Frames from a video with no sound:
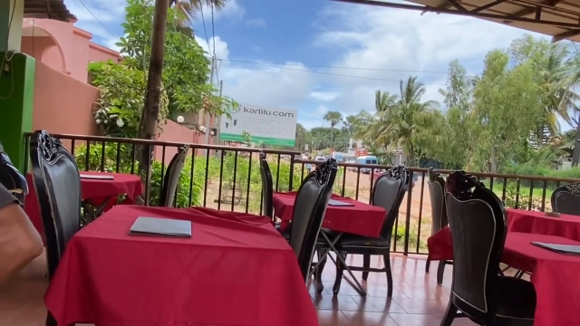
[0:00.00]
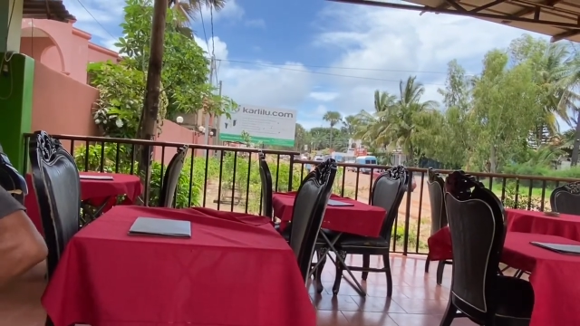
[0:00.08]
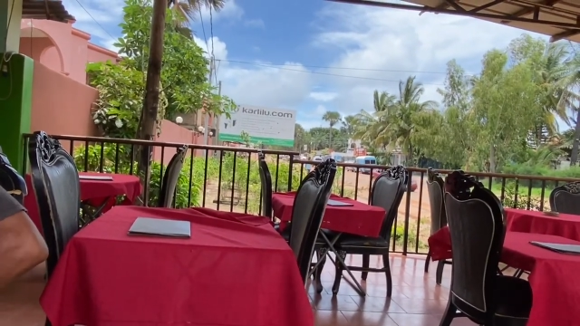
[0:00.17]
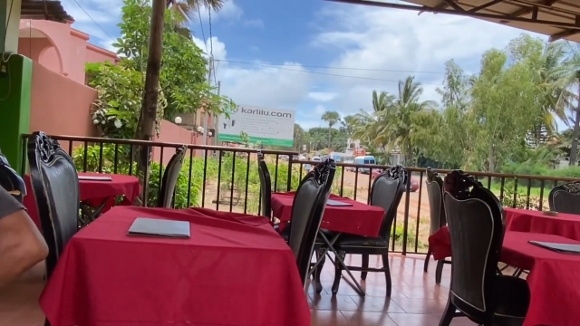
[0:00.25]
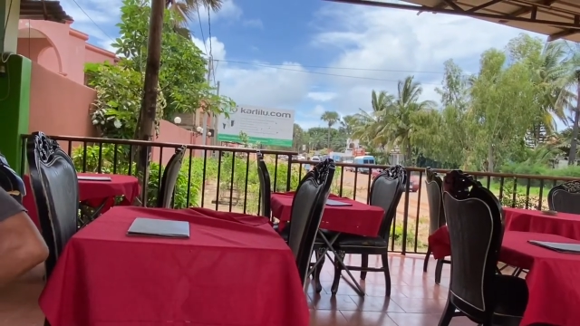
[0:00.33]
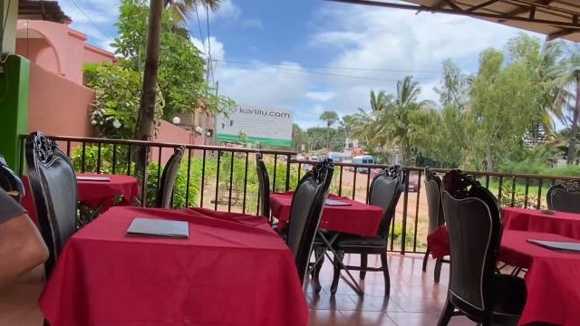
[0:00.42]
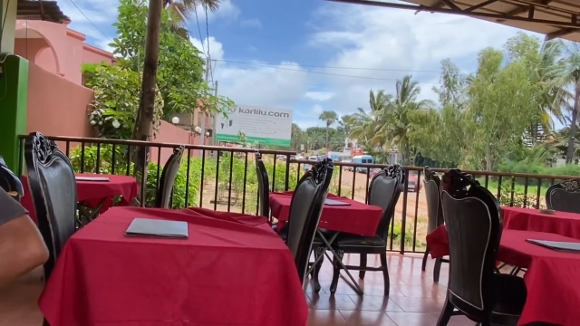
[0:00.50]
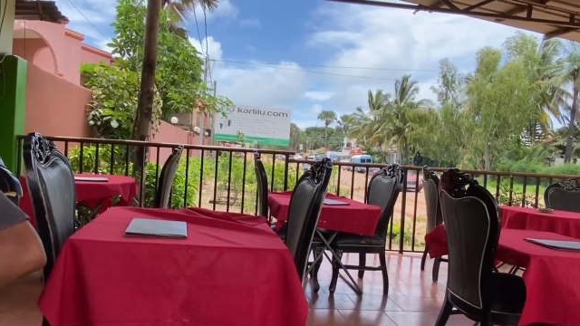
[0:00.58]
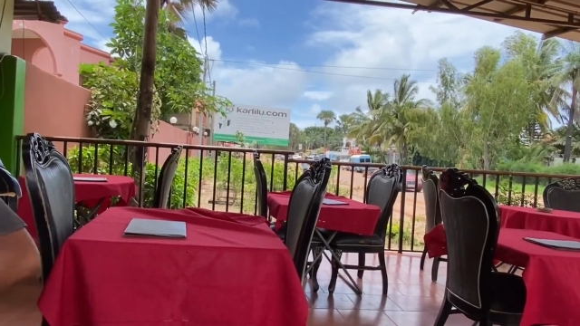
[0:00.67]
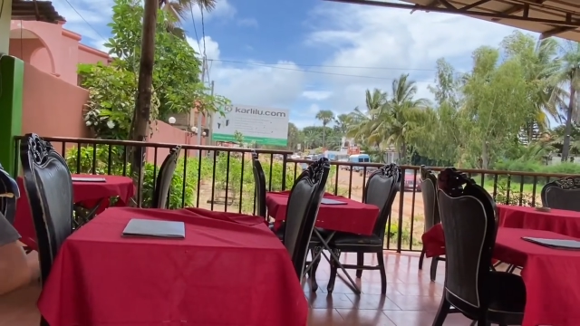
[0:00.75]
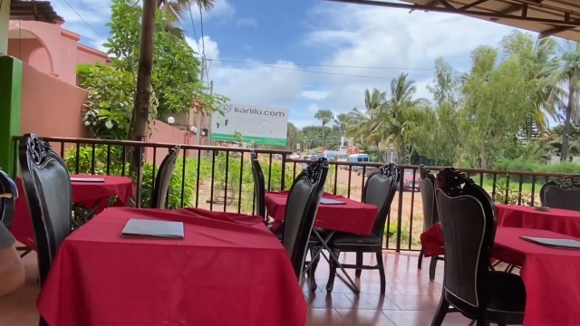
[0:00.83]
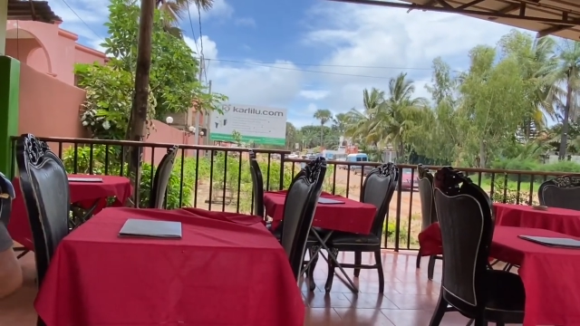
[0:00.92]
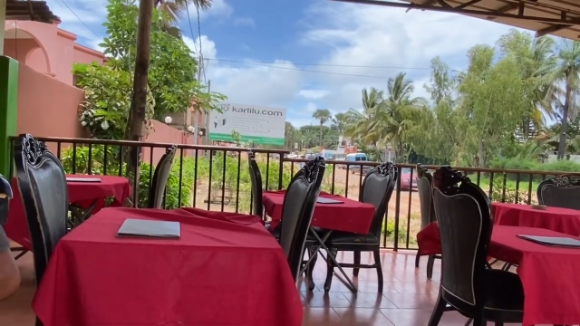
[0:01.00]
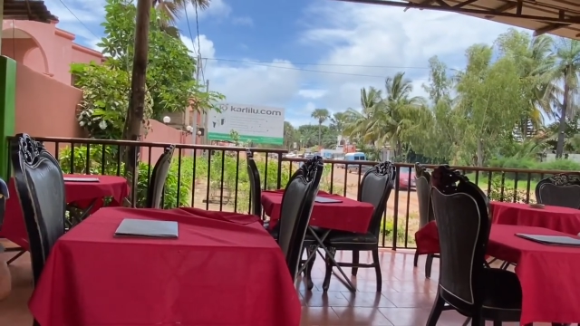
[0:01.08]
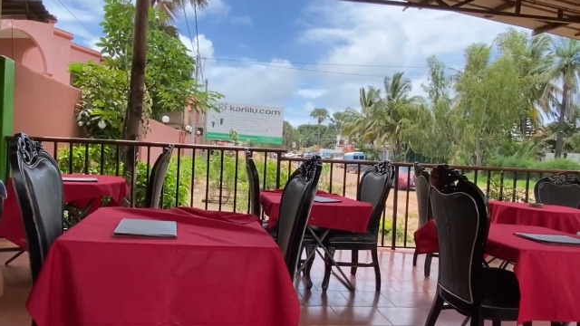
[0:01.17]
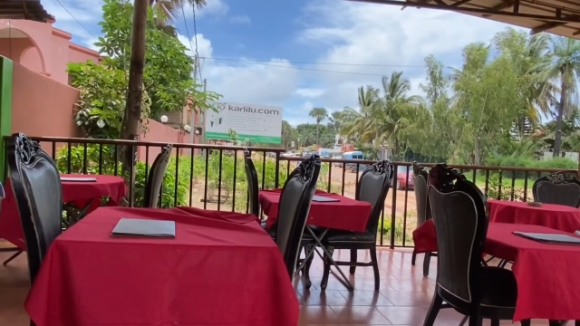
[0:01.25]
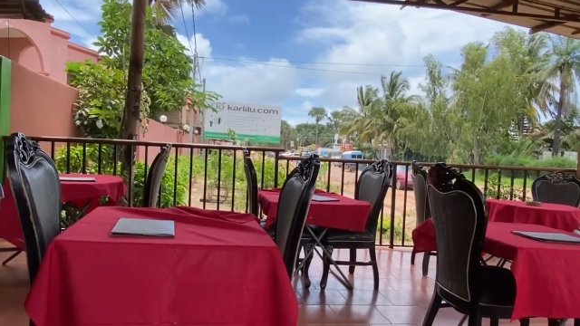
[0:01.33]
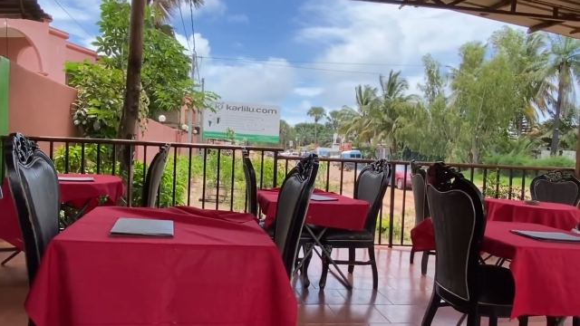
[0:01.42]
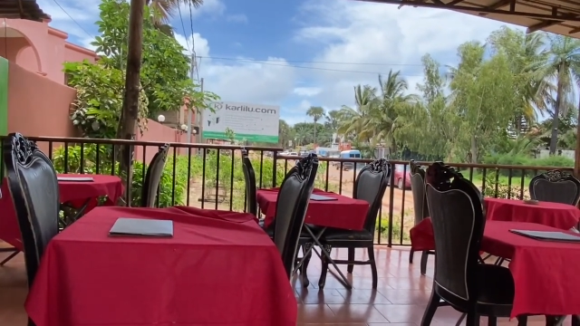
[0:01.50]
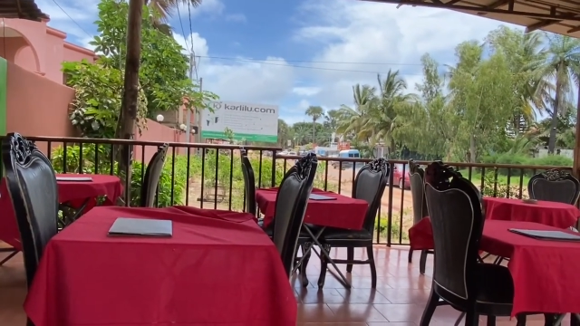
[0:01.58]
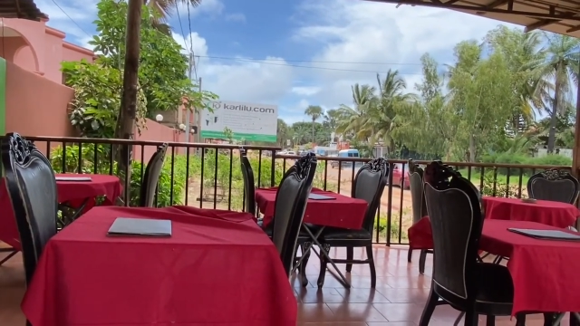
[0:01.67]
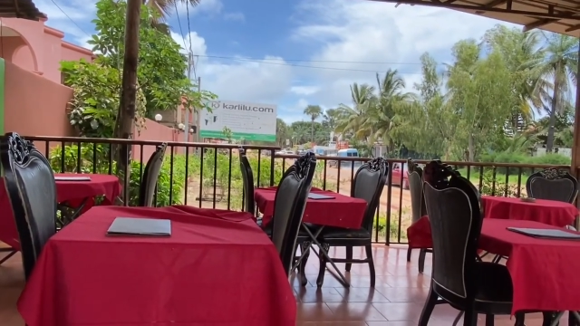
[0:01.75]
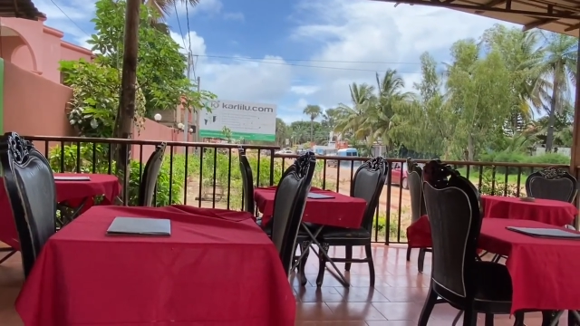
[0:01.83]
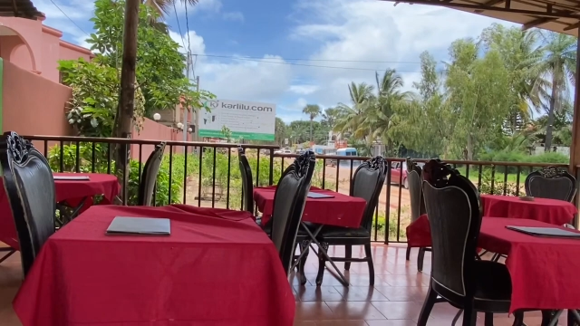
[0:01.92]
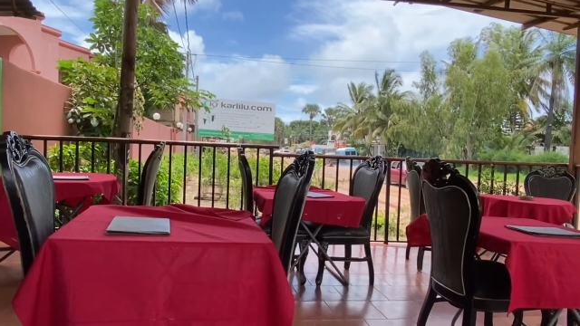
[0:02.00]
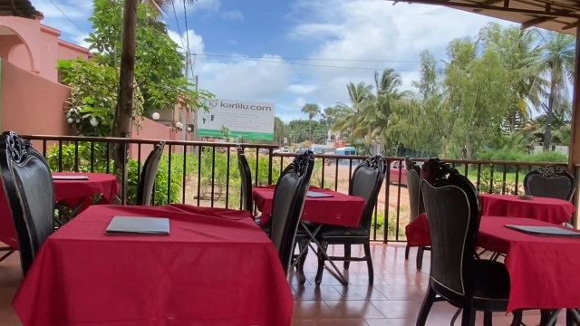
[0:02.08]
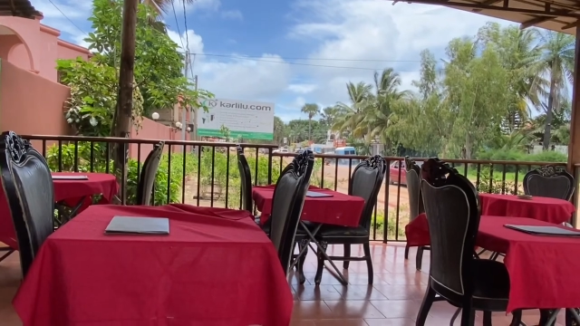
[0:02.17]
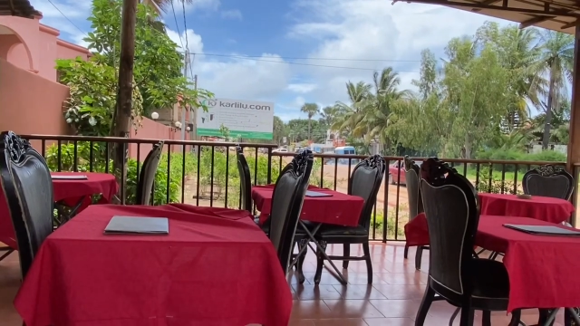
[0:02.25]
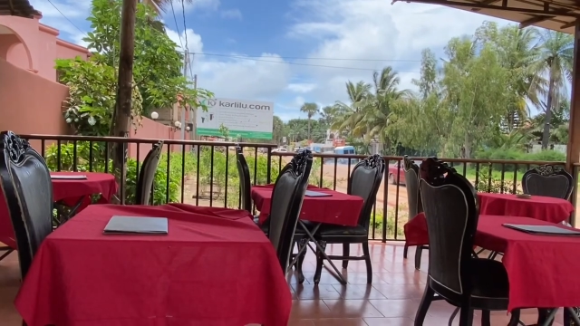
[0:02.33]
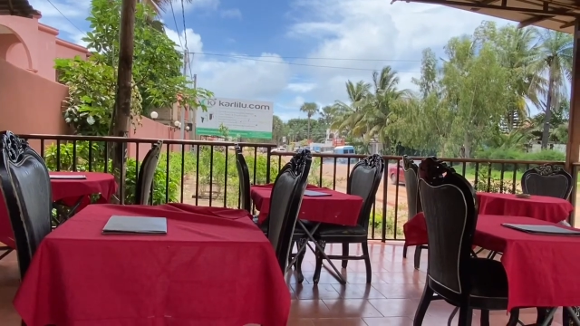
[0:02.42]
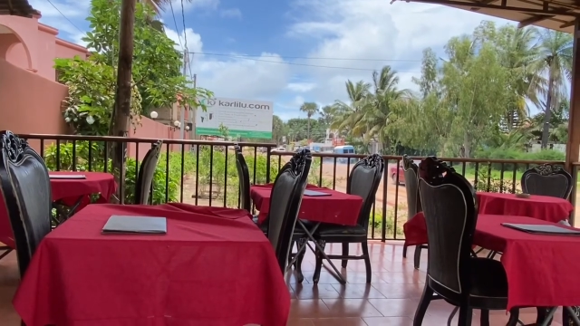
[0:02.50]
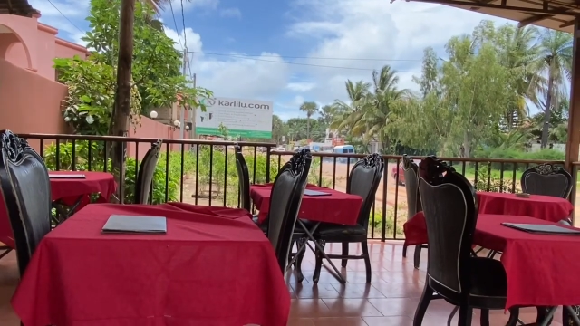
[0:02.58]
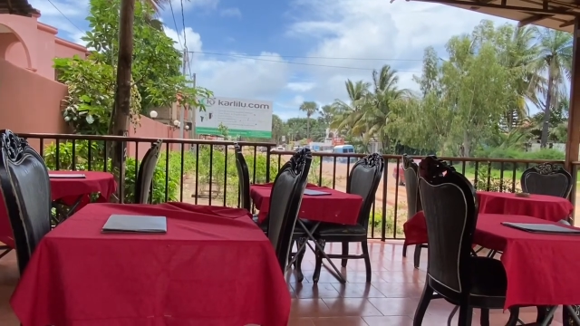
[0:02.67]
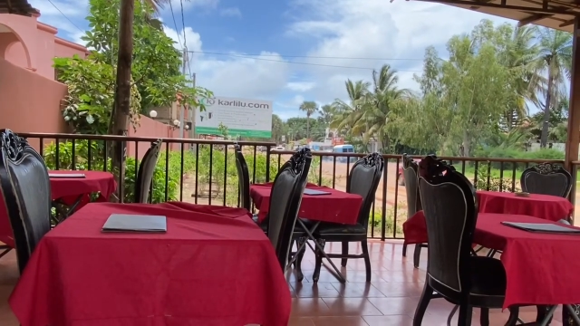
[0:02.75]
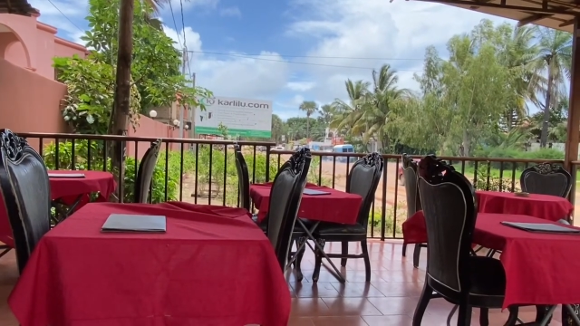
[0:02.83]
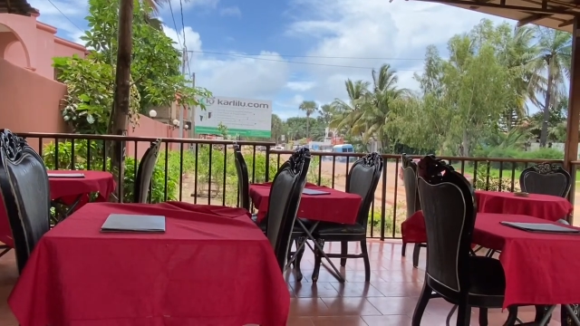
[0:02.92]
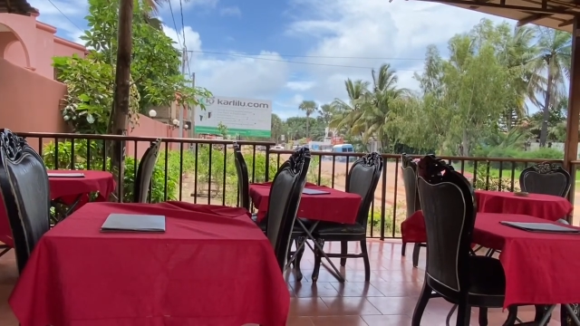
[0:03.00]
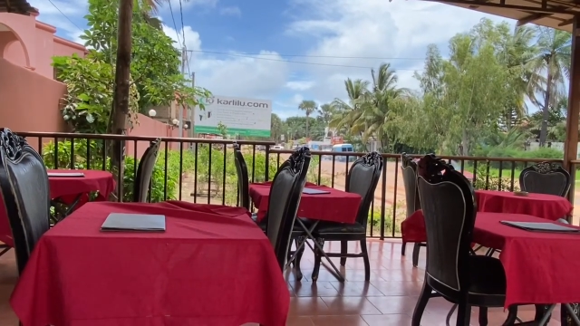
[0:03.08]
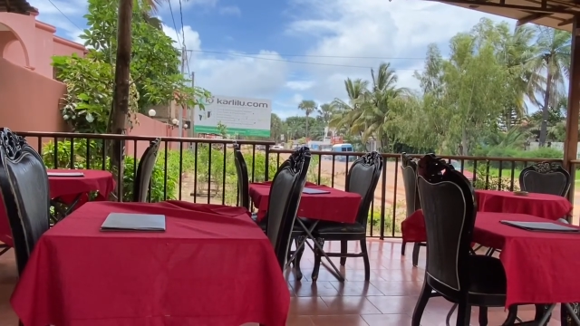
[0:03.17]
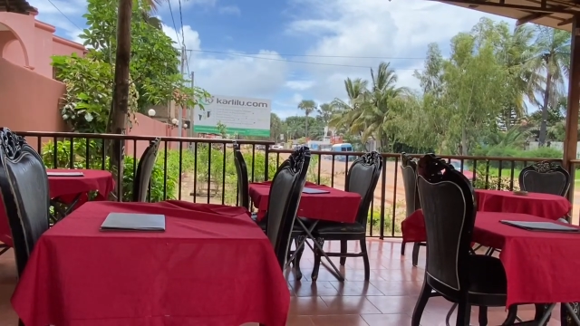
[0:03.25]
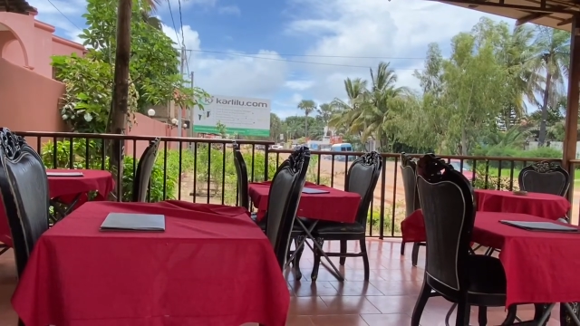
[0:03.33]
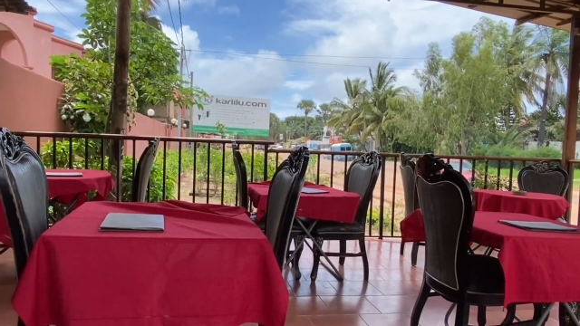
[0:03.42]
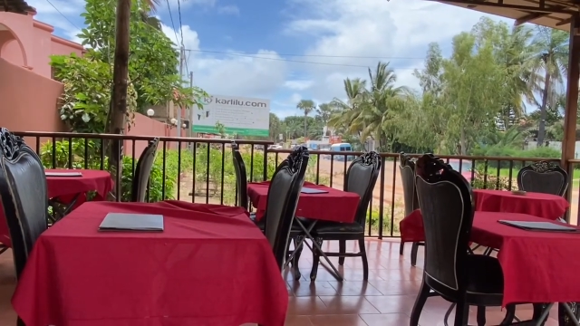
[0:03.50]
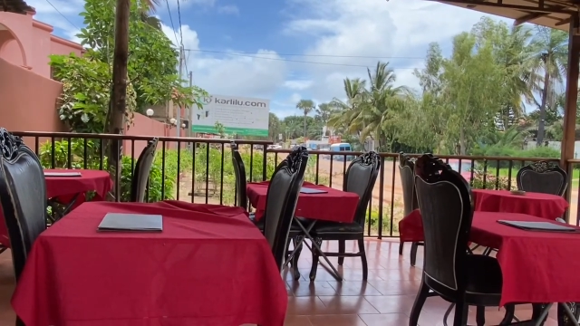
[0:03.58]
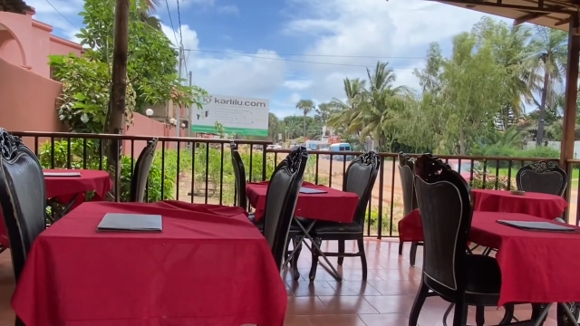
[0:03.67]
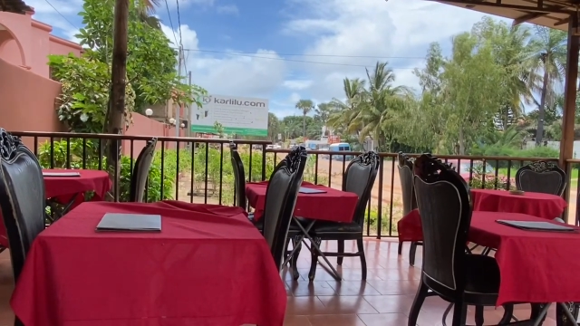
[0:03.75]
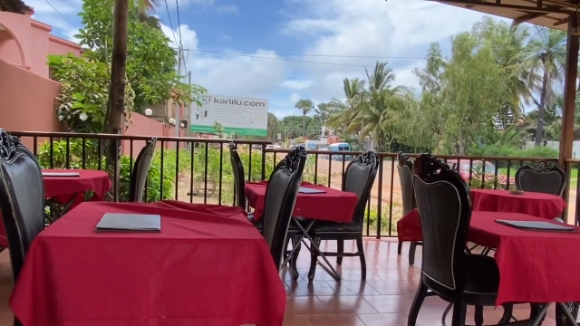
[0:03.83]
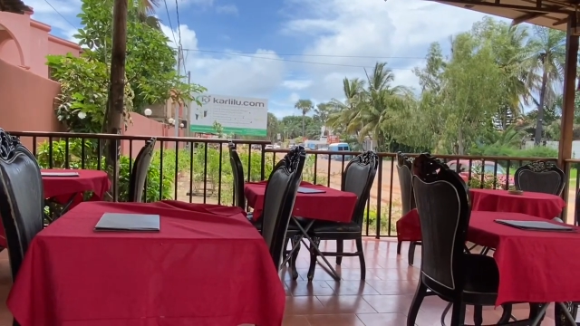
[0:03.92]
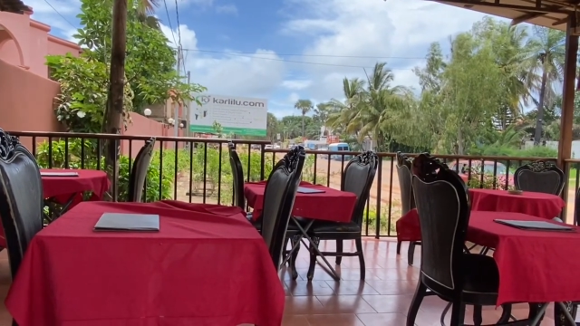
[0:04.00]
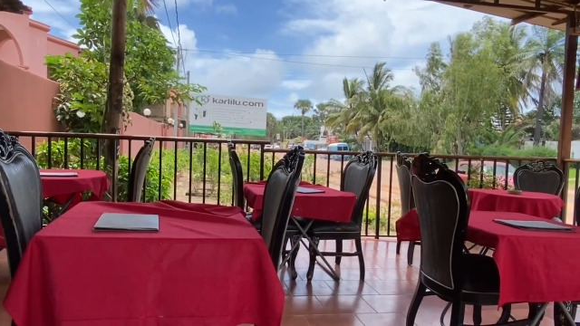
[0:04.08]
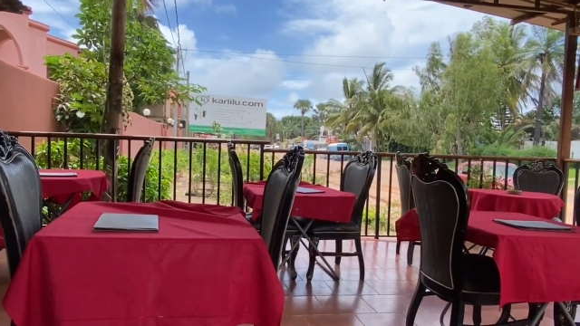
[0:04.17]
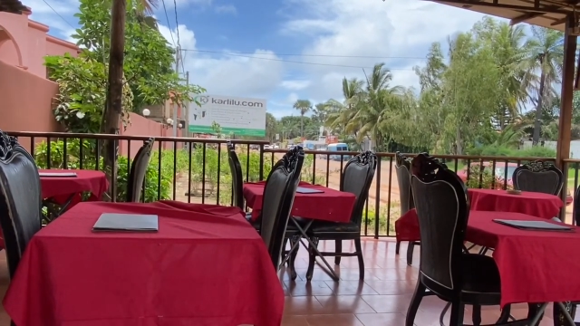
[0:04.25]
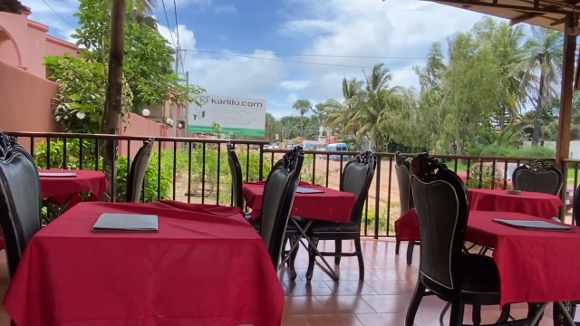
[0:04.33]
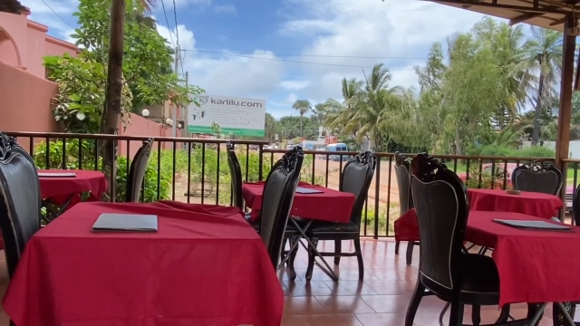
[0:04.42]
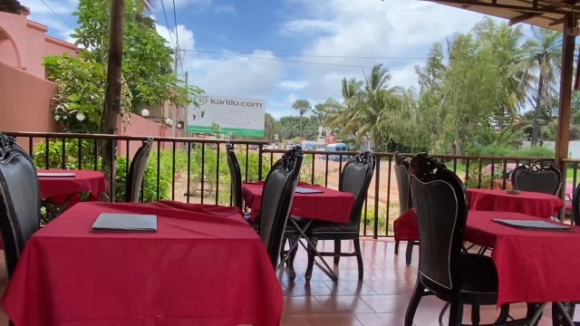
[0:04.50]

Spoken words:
No face is visible, so there are no lips to read.